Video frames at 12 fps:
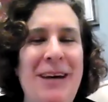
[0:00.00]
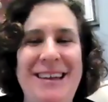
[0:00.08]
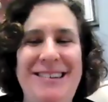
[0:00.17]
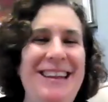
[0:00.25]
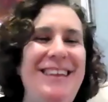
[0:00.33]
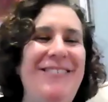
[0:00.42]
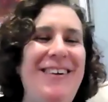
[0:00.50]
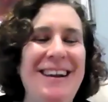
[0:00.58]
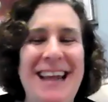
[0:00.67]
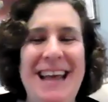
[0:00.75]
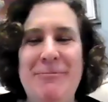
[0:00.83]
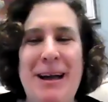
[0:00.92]
I said the wrong
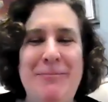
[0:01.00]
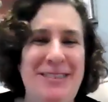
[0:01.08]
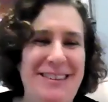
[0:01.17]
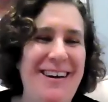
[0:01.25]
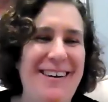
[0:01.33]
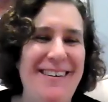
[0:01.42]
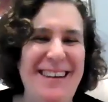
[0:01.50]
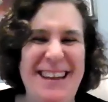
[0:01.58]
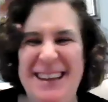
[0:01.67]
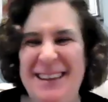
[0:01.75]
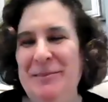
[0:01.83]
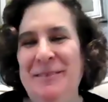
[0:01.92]
name. I'm
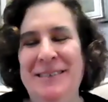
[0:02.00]
sorry.